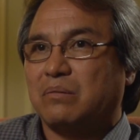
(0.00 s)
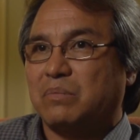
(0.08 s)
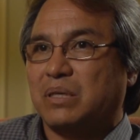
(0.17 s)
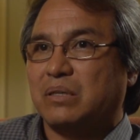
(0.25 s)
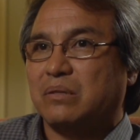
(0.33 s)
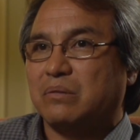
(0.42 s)
on
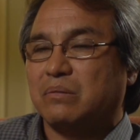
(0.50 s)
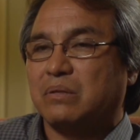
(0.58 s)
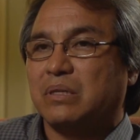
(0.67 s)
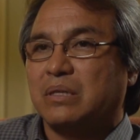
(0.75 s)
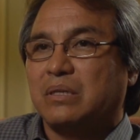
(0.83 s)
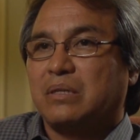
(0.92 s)
my own
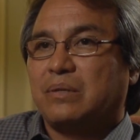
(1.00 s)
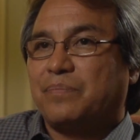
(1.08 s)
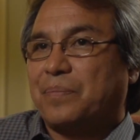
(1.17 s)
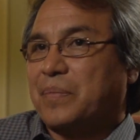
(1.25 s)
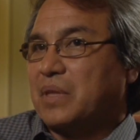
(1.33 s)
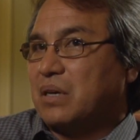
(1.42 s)

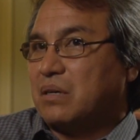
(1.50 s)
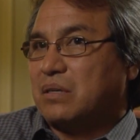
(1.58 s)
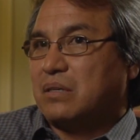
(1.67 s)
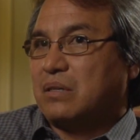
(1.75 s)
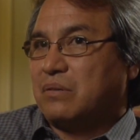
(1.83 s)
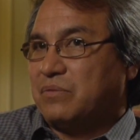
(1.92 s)

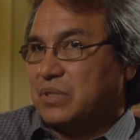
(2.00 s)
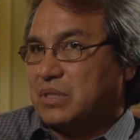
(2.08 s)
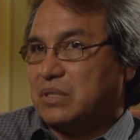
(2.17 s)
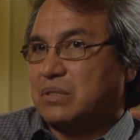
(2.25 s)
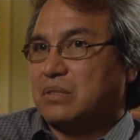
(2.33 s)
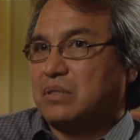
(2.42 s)
a
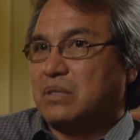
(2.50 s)
visit